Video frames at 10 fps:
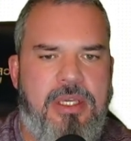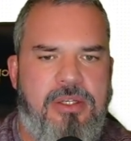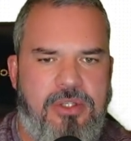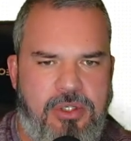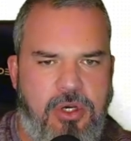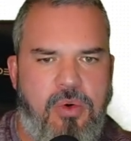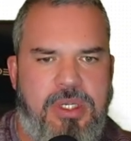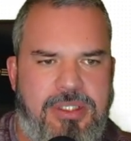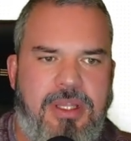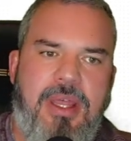to go
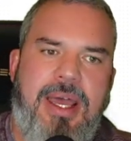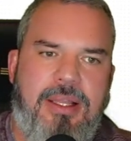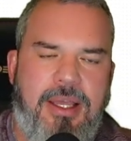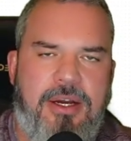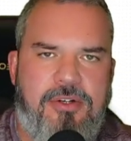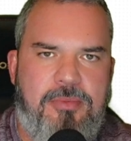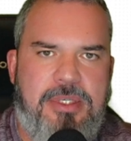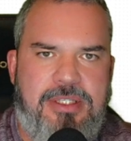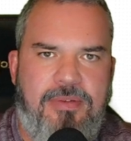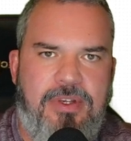into that layer
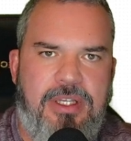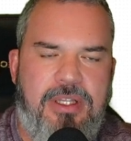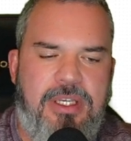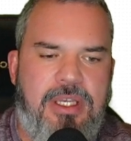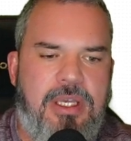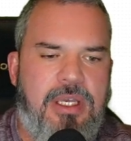specifically,